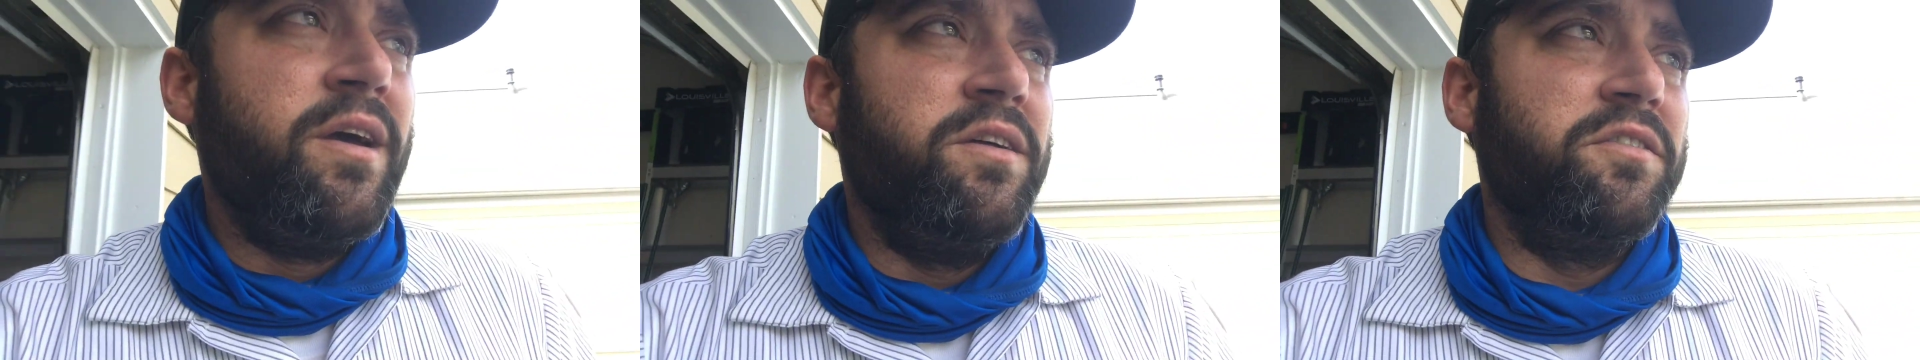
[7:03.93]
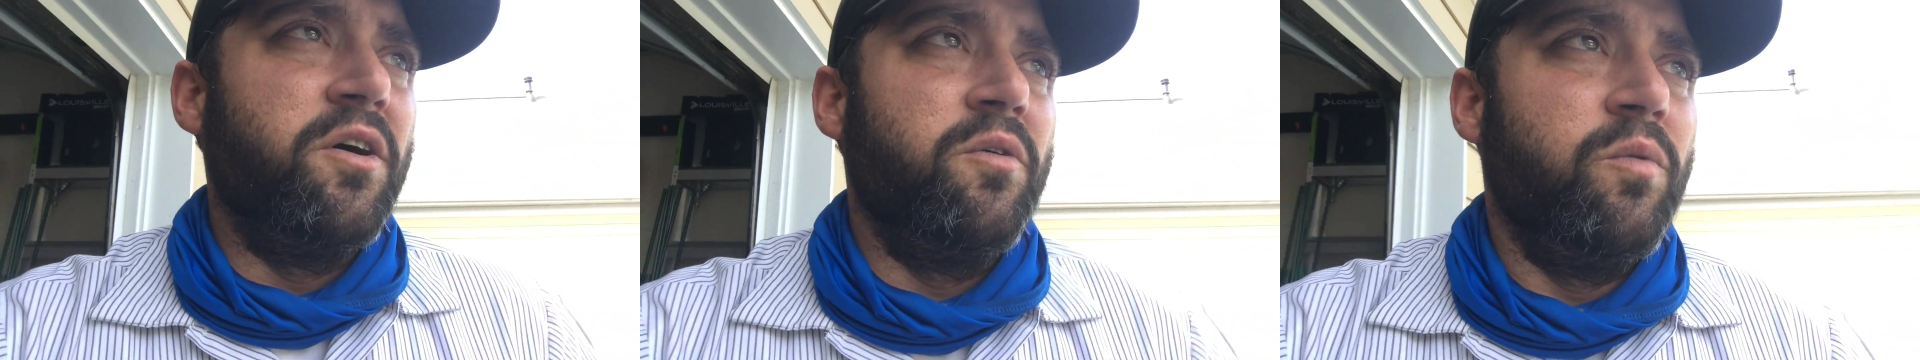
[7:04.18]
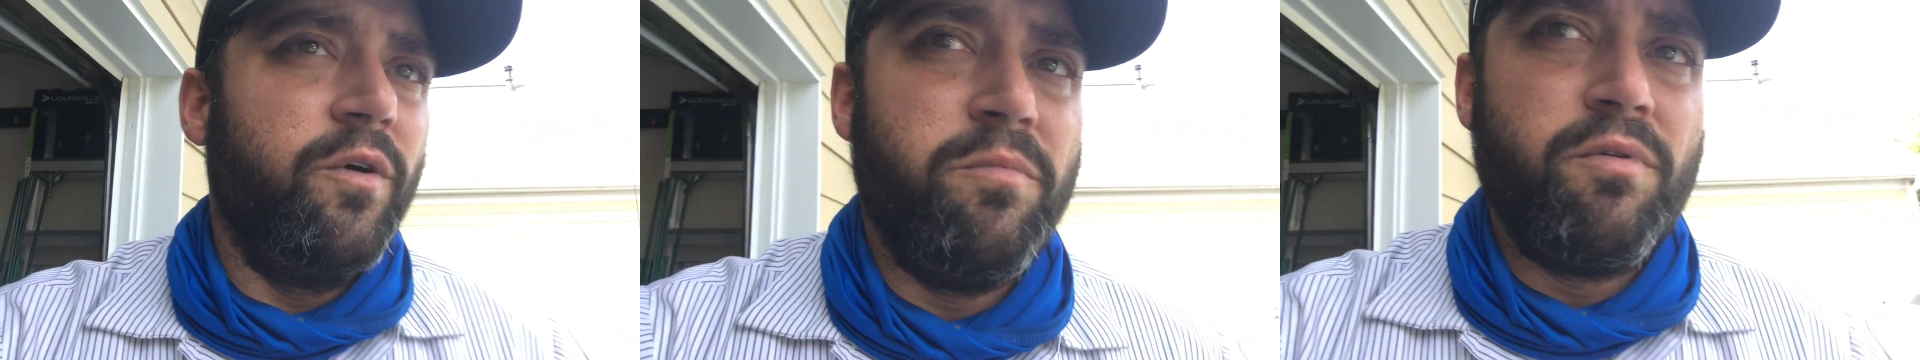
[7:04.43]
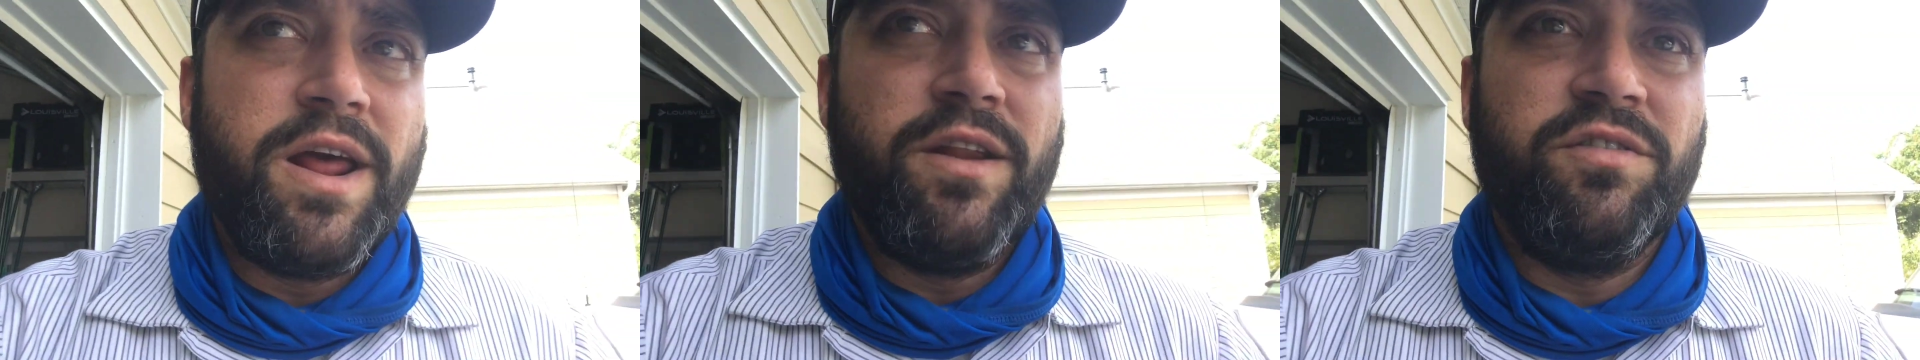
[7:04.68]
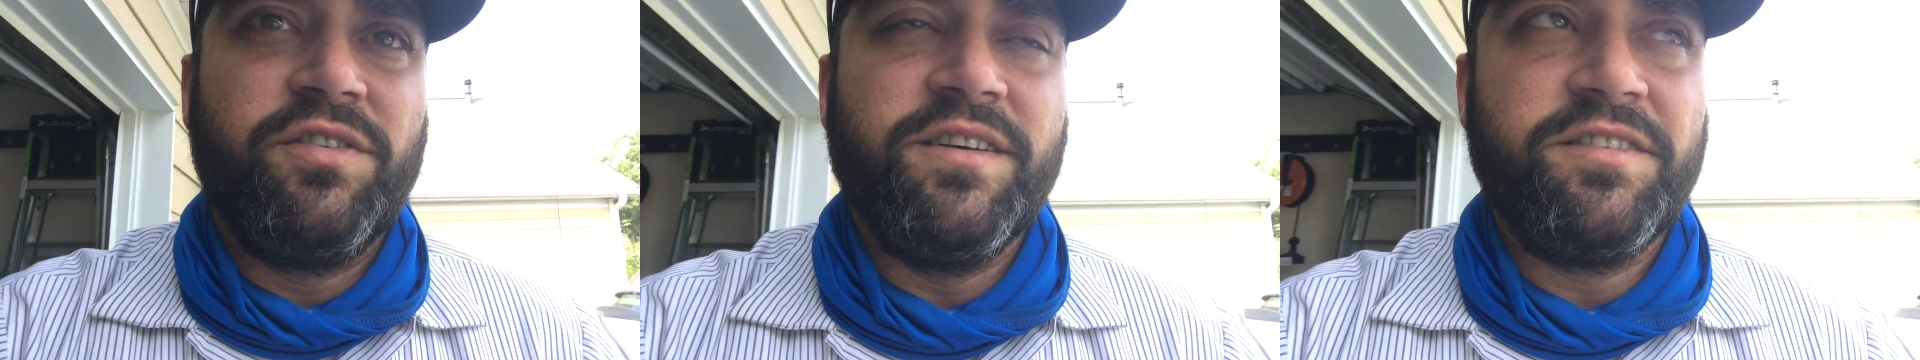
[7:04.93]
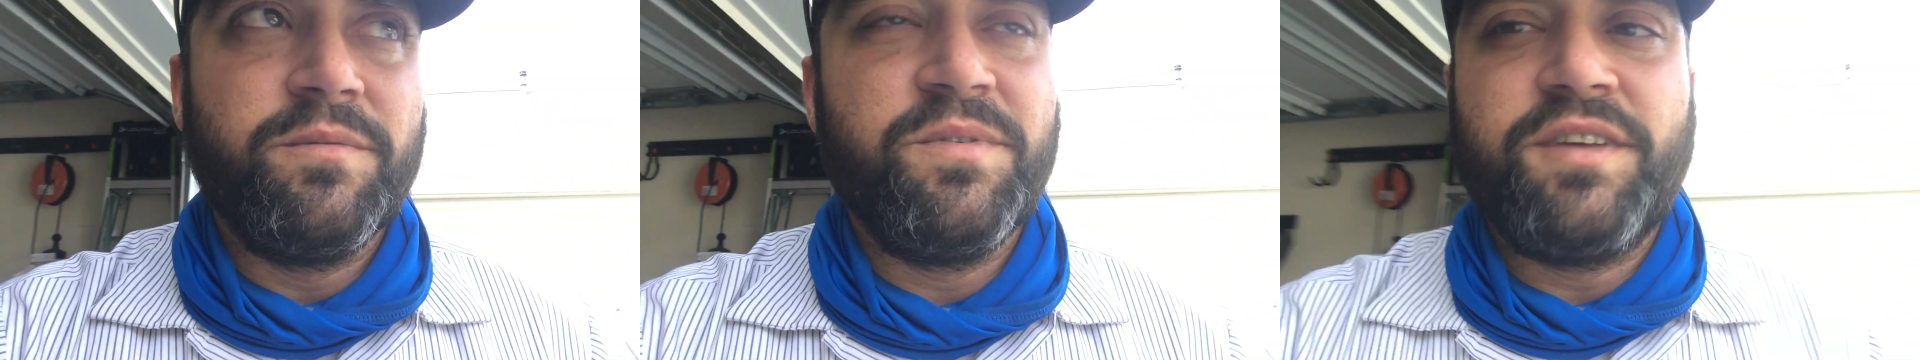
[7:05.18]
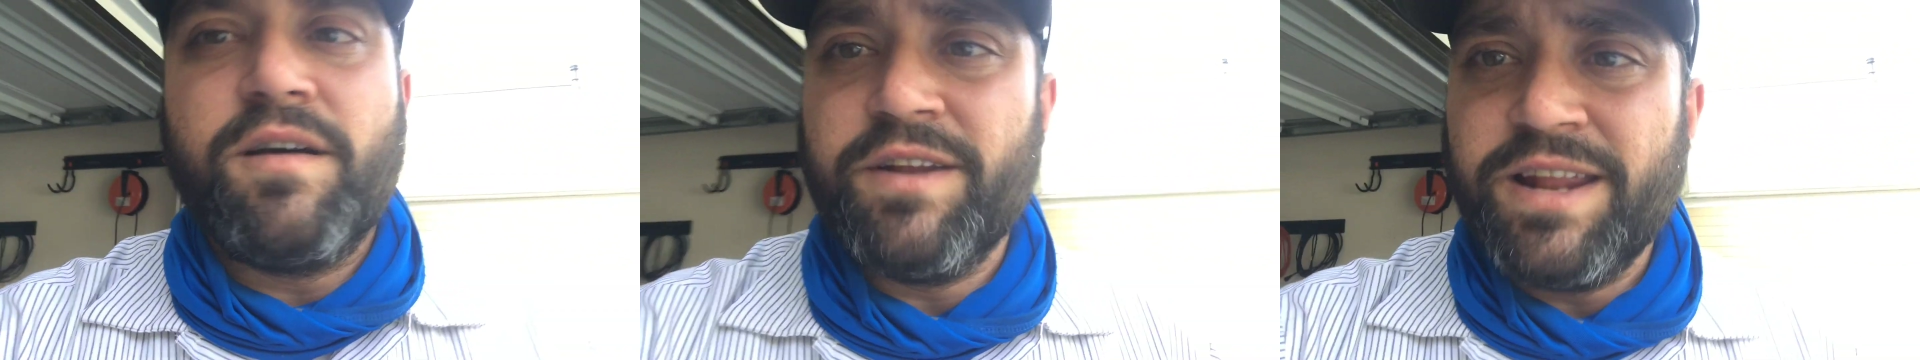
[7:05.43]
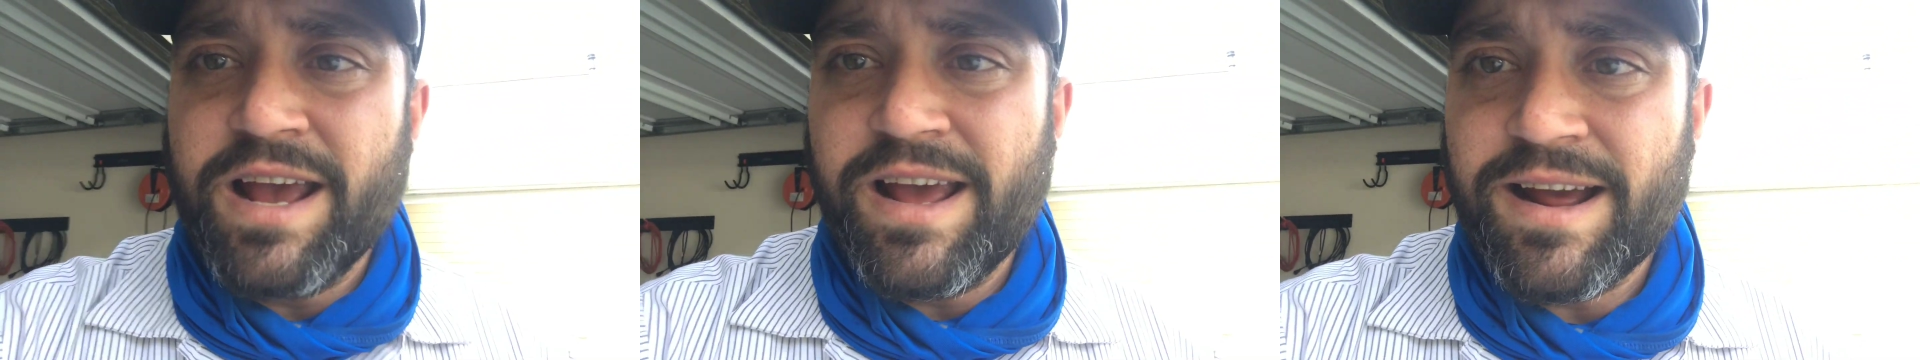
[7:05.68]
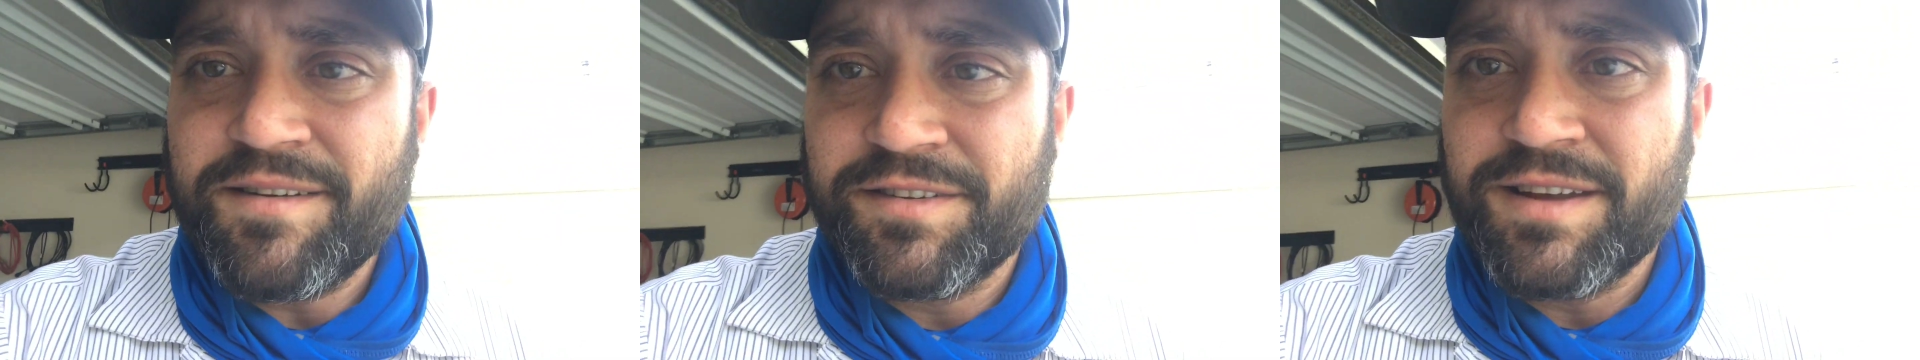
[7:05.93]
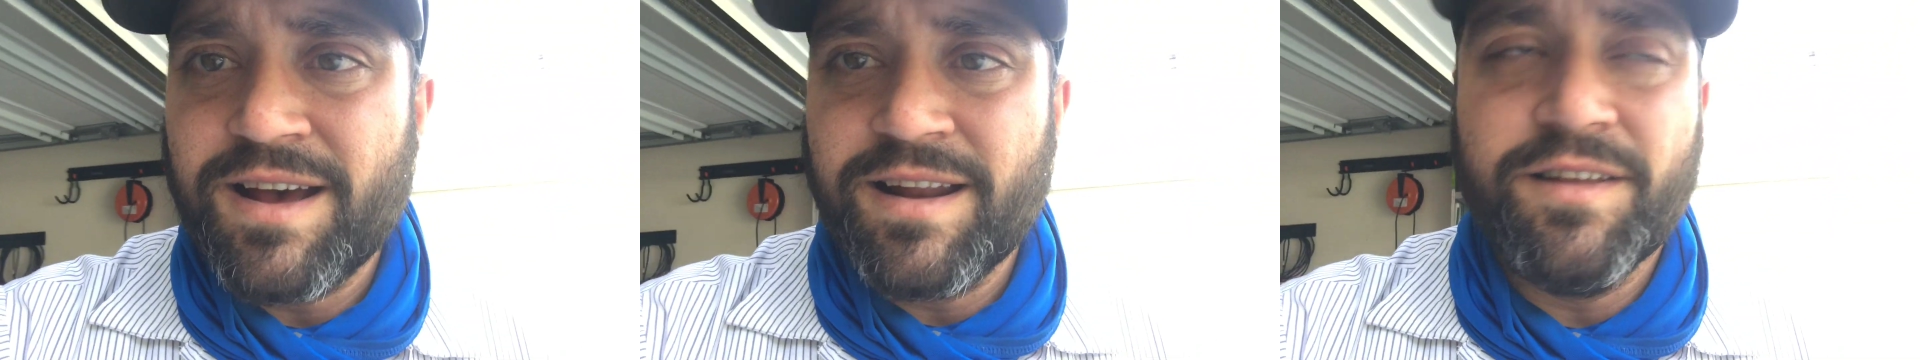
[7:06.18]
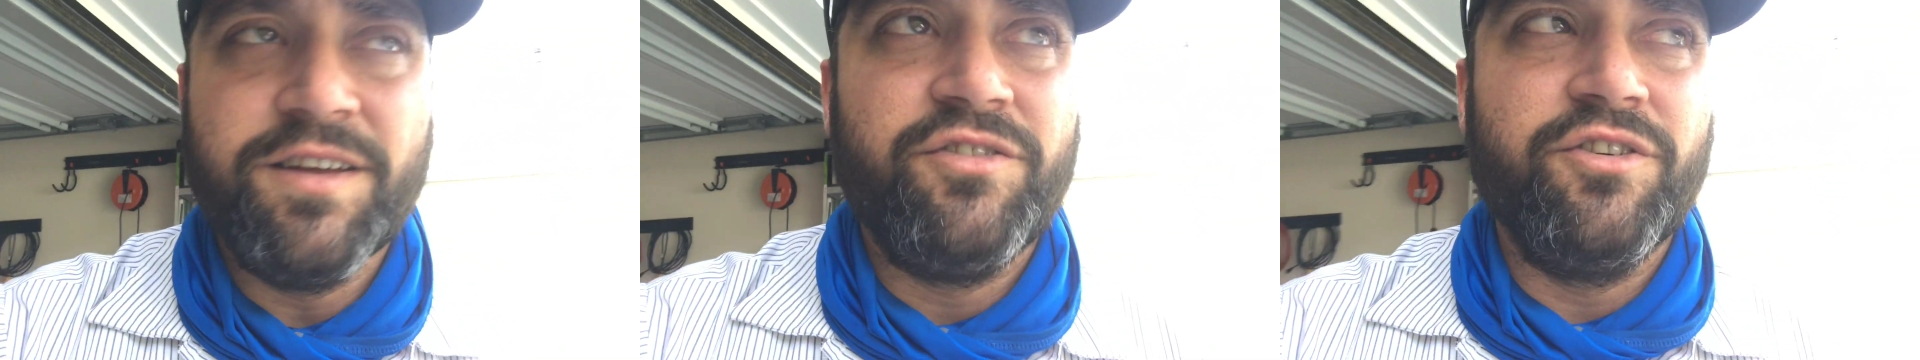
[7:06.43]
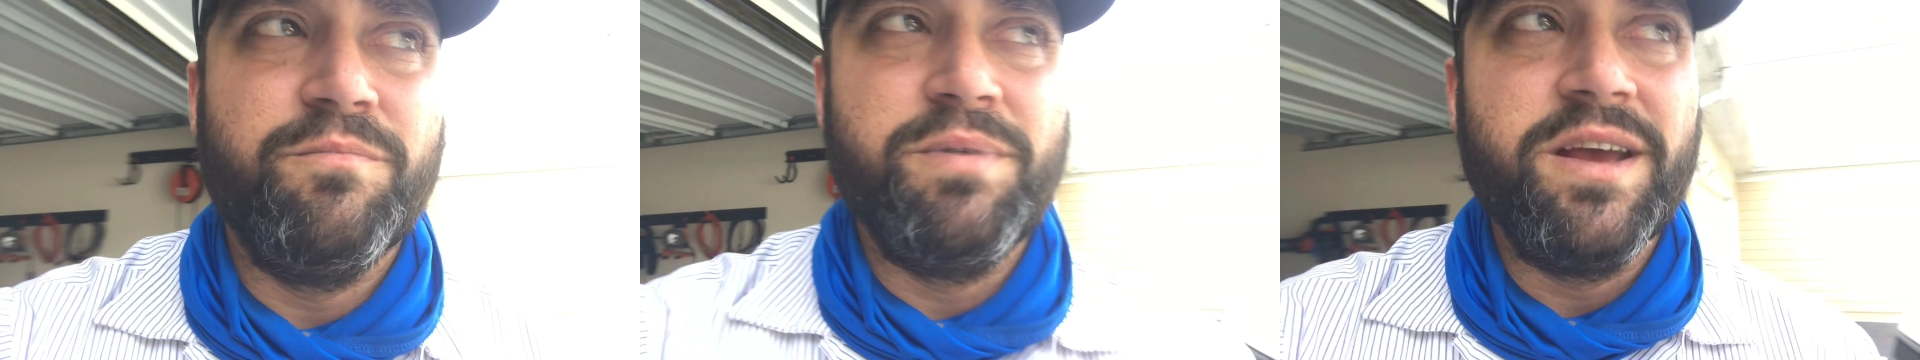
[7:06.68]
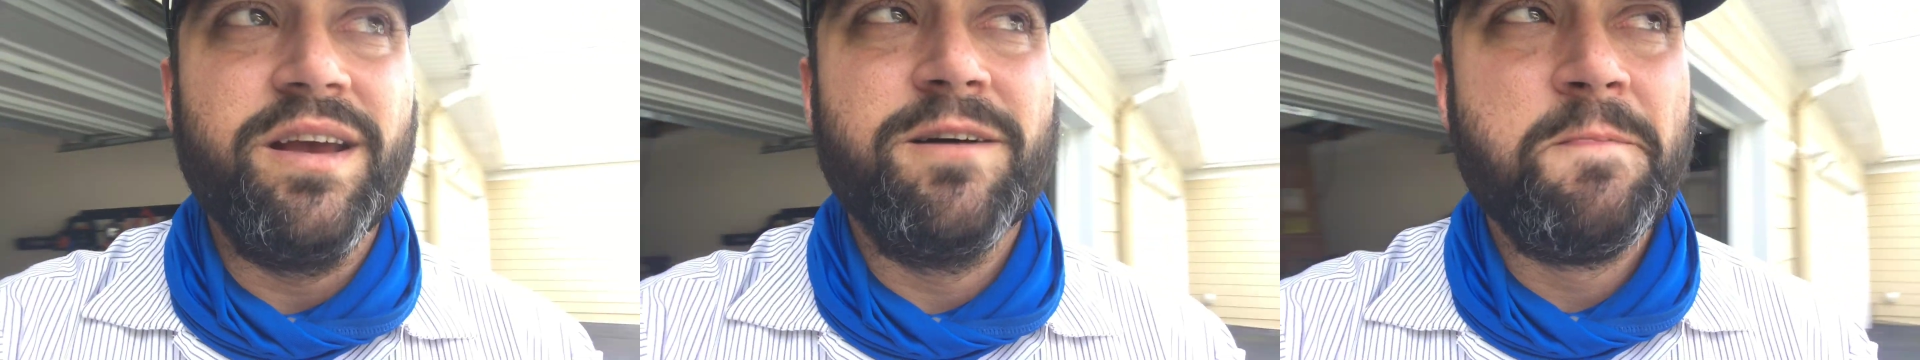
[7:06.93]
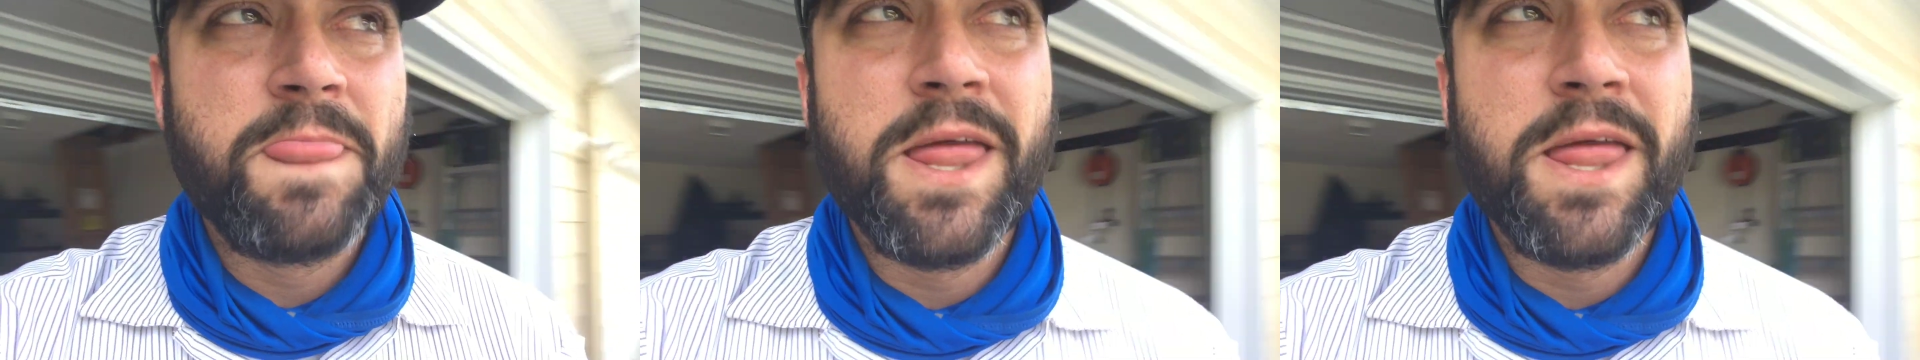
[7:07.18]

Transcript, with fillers: So with the brand new system, 78 outside, that should be